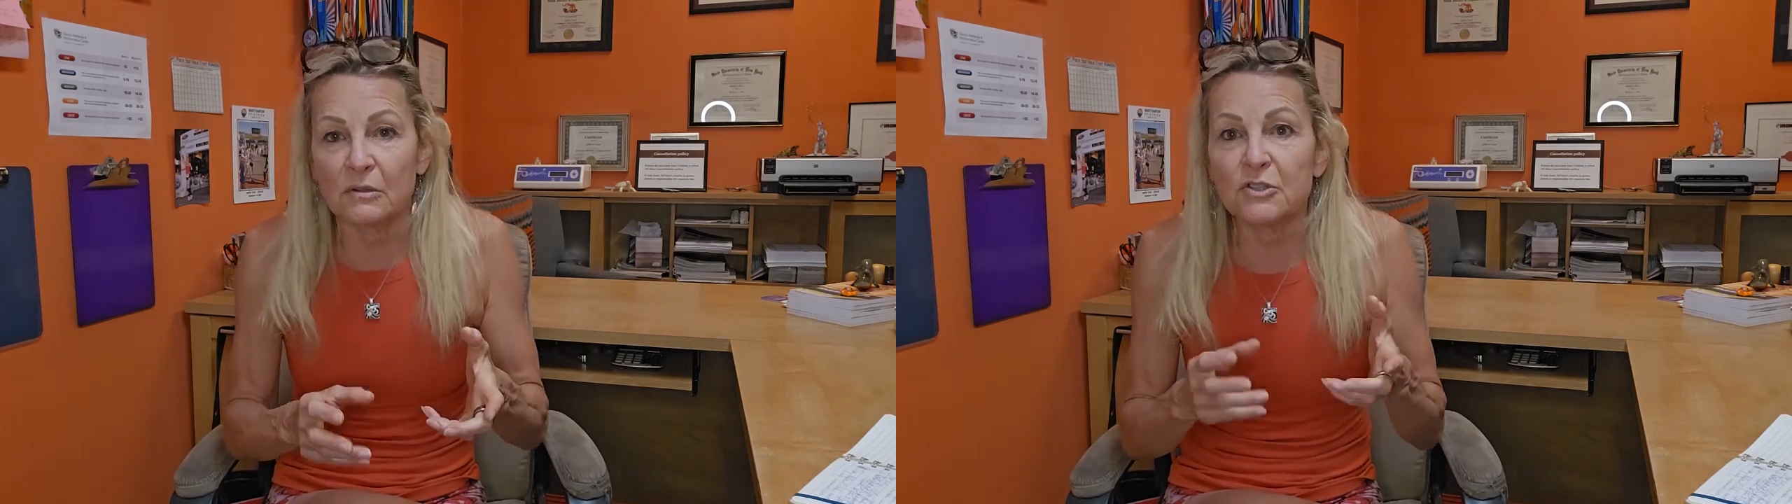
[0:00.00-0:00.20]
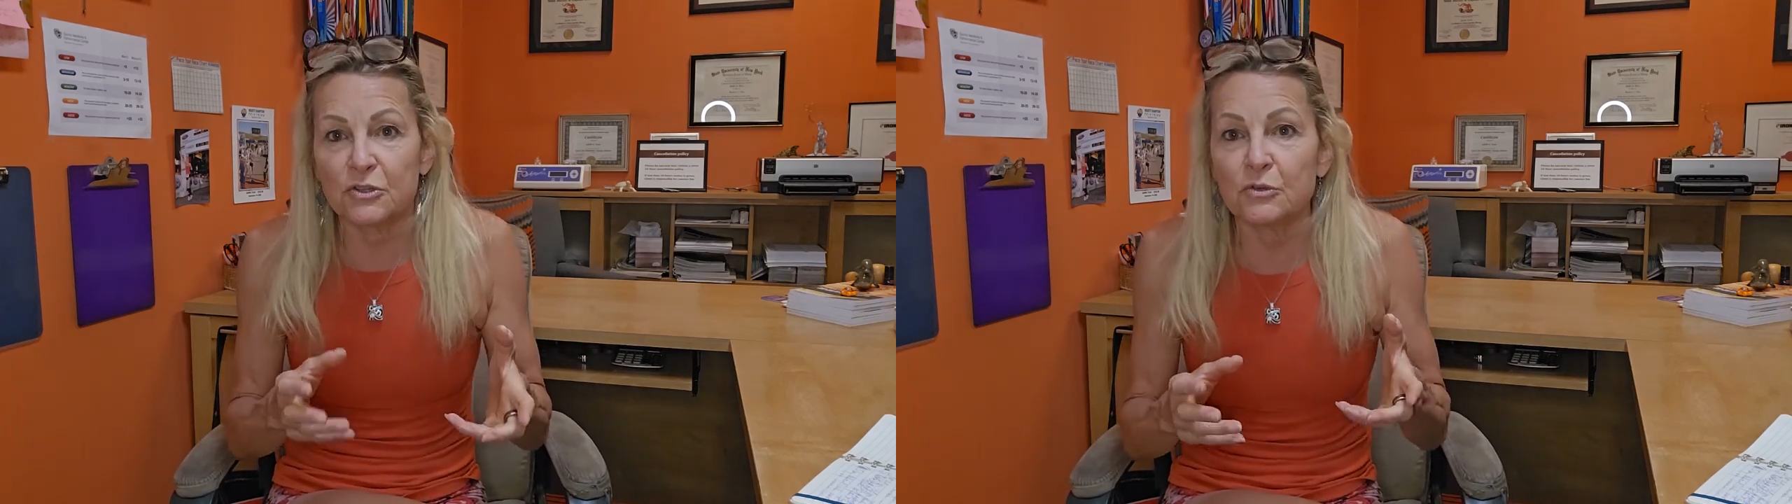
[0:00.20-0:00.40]

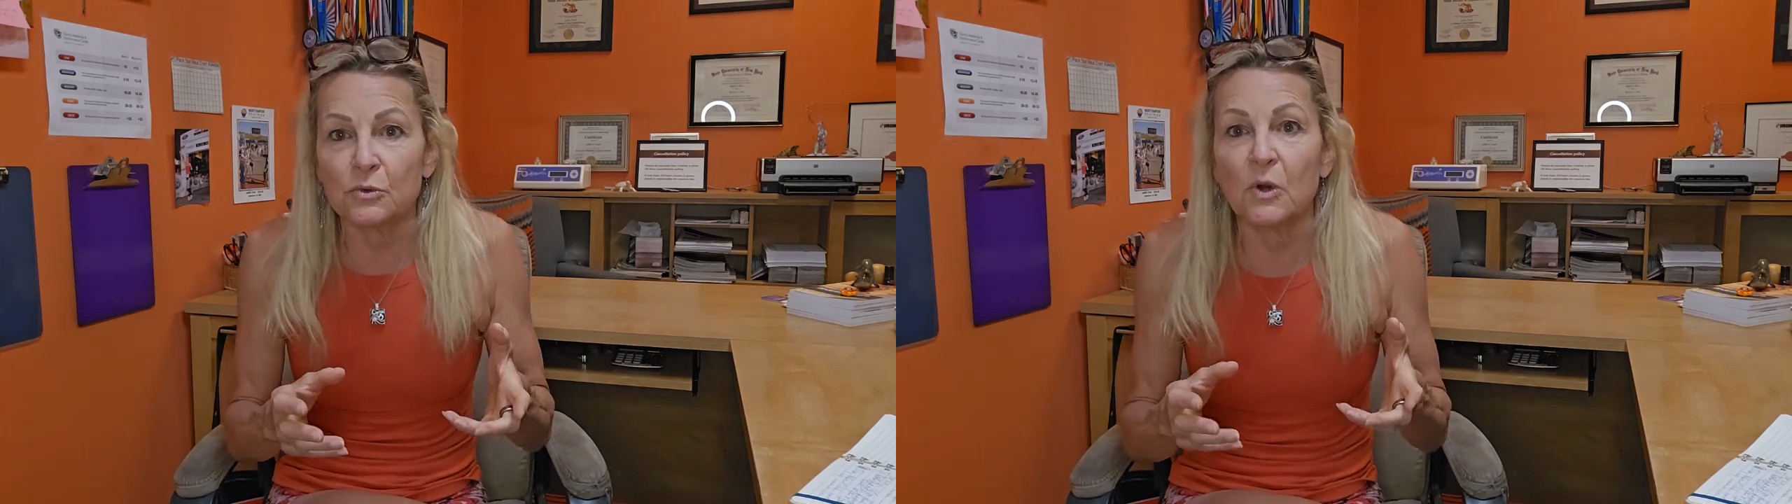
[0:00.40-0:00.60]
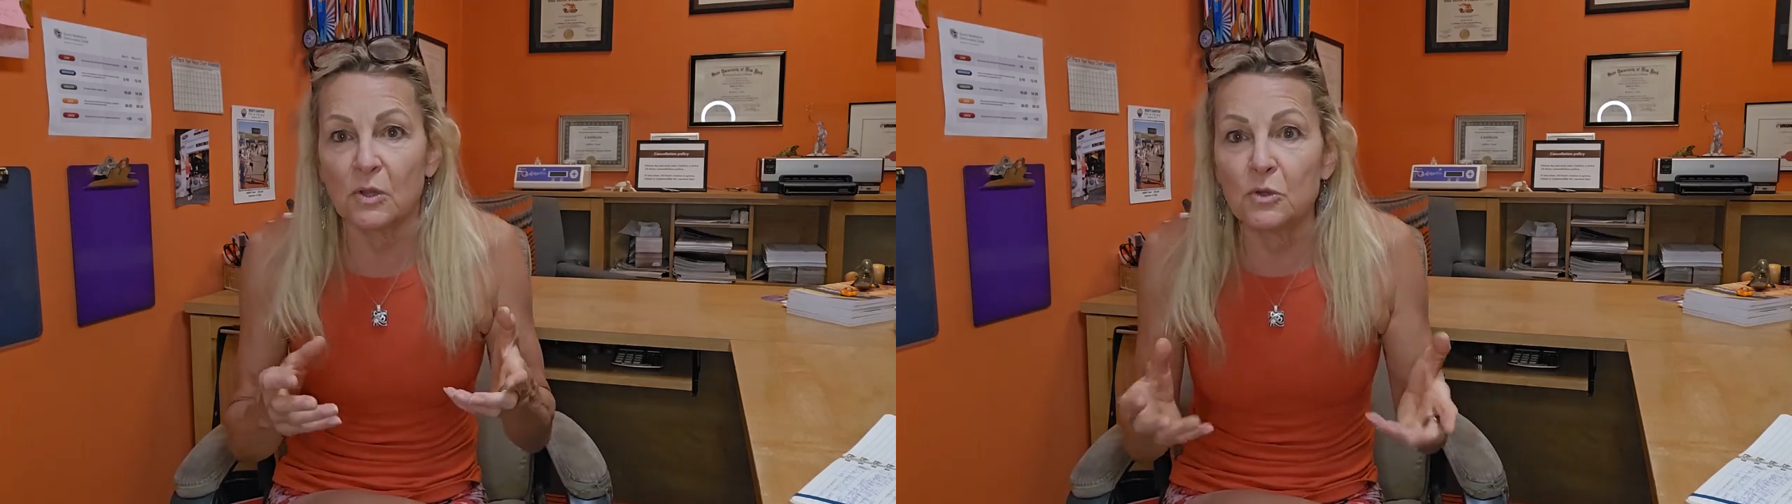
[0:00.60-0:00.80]

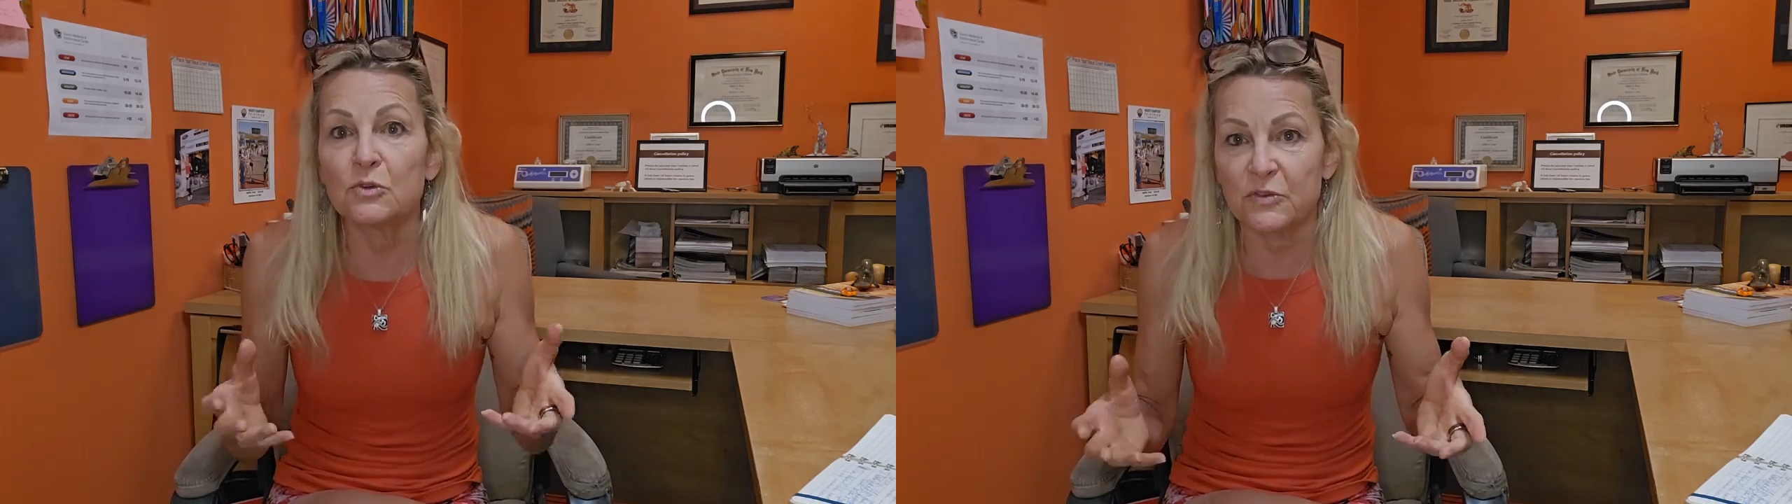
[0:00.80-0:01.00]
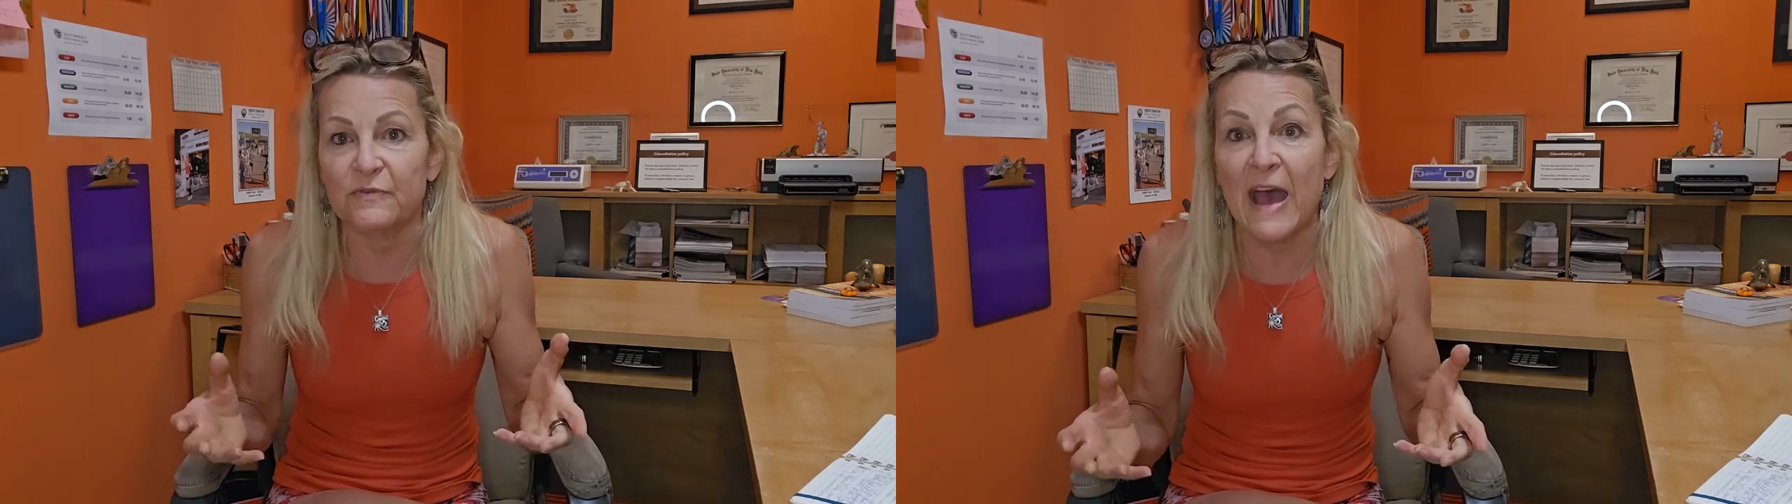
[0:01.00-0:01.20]
to
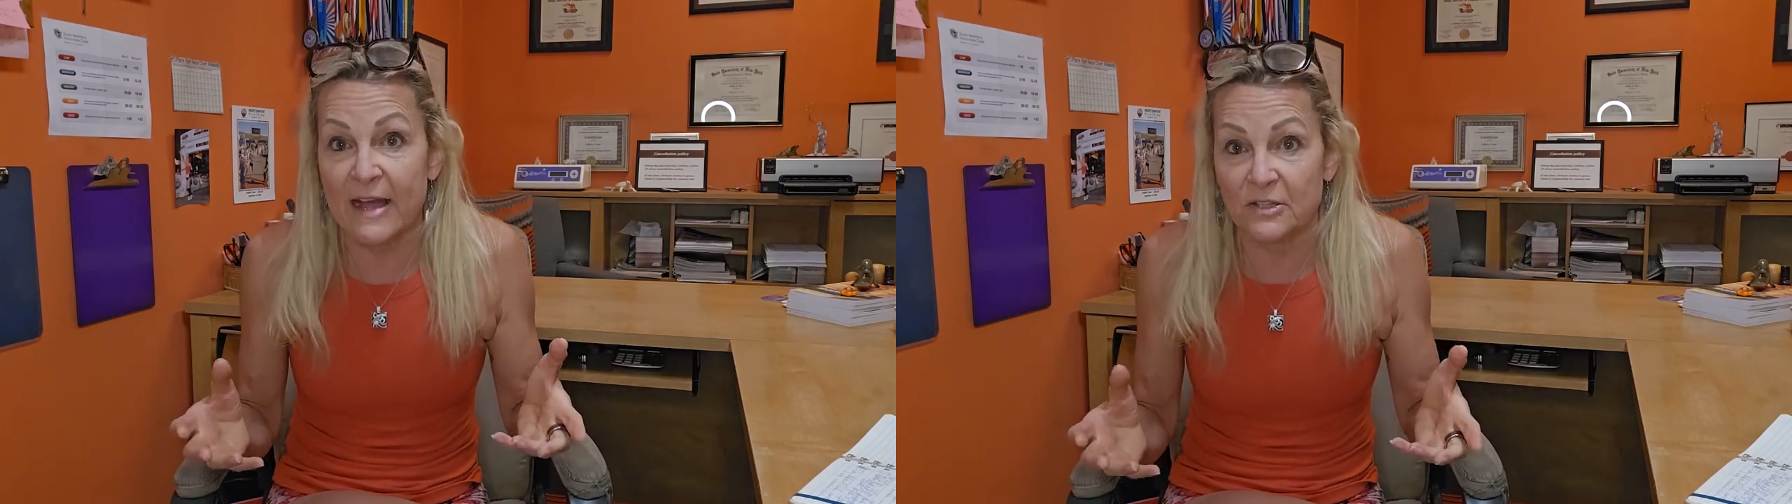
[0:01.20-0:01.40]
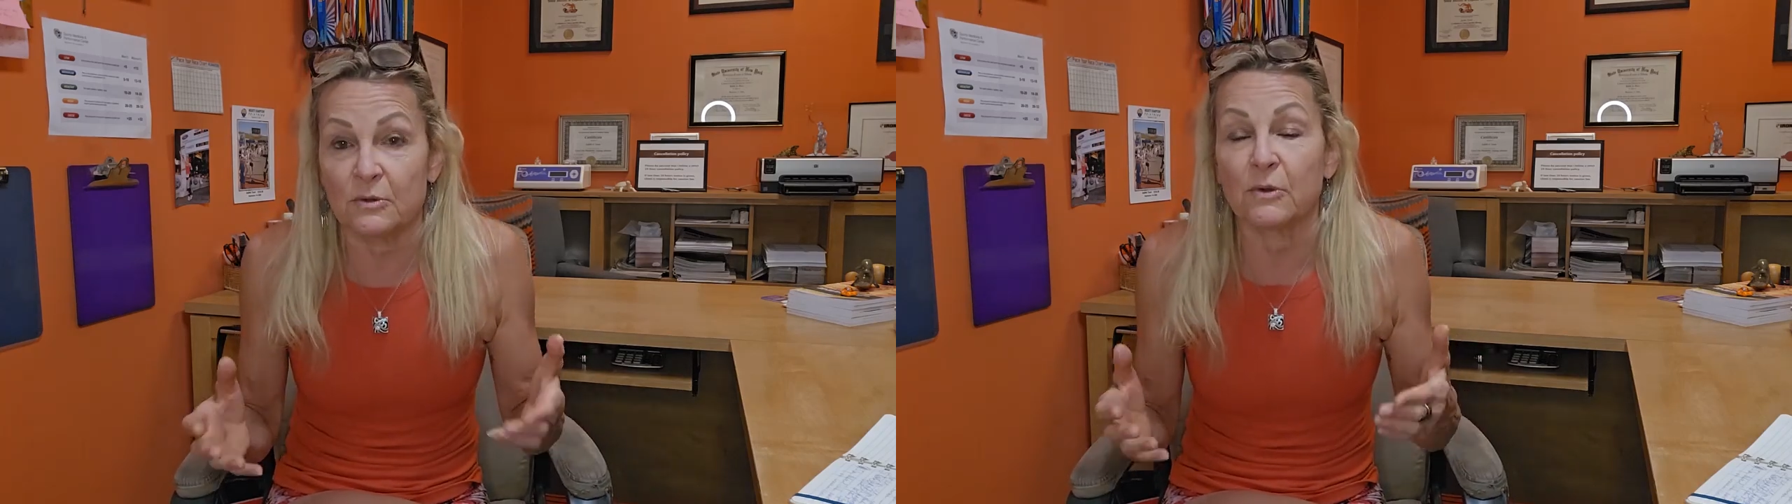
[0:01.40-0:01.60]
lose
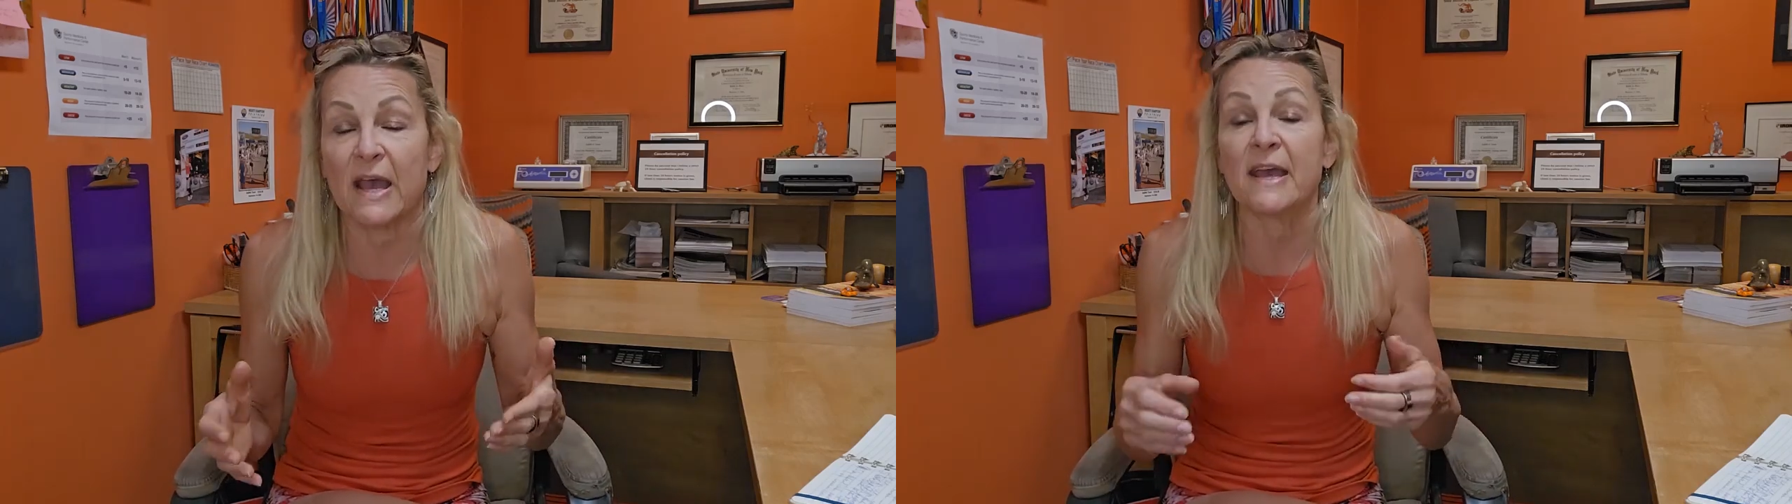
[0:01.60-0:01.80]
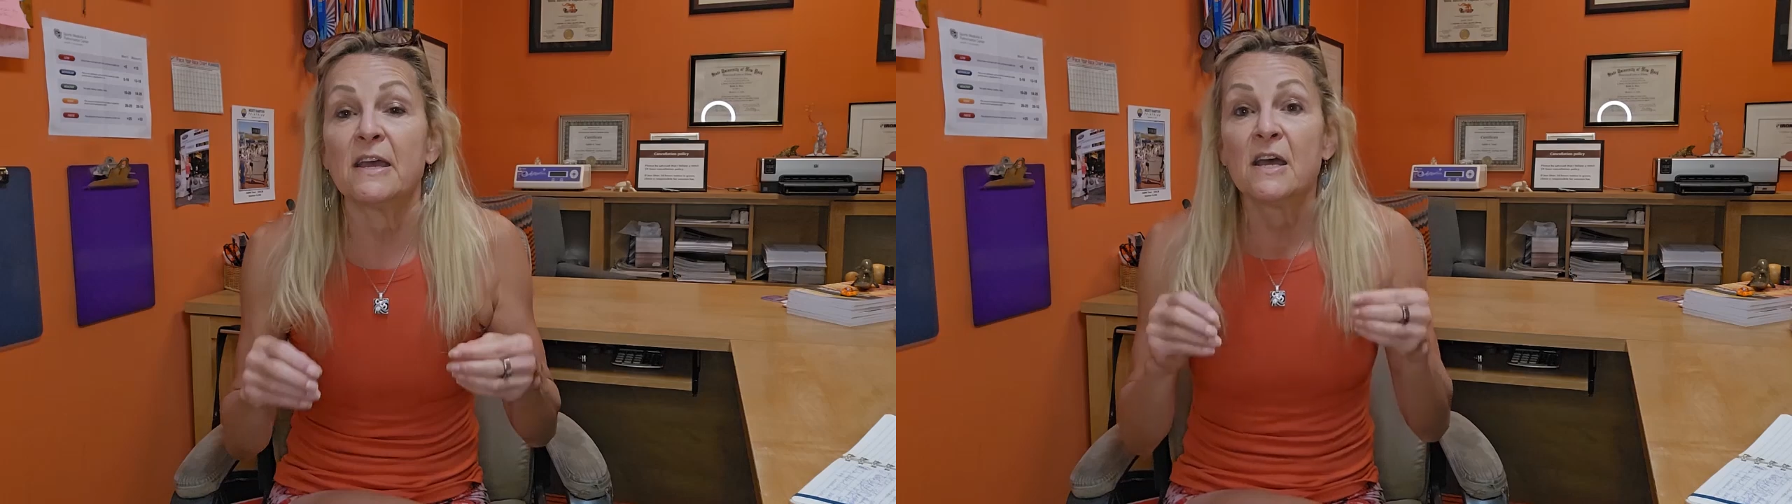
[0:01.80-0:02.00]
fat
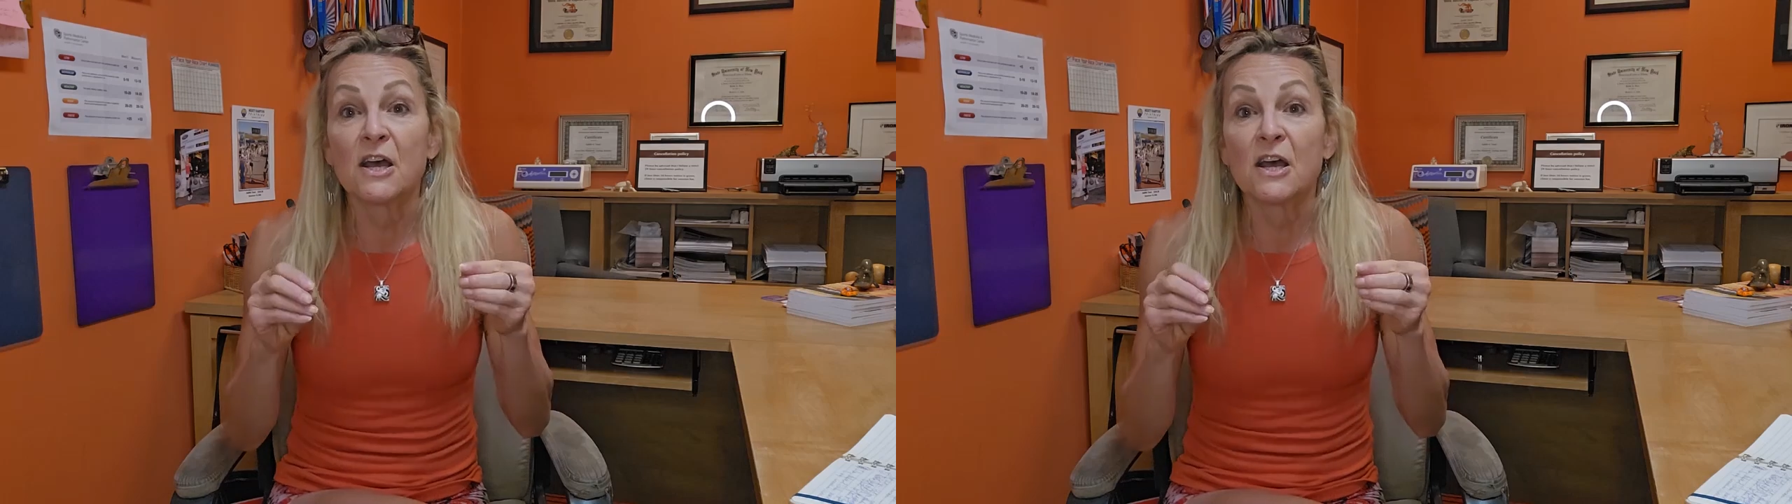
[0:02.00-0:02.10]
okay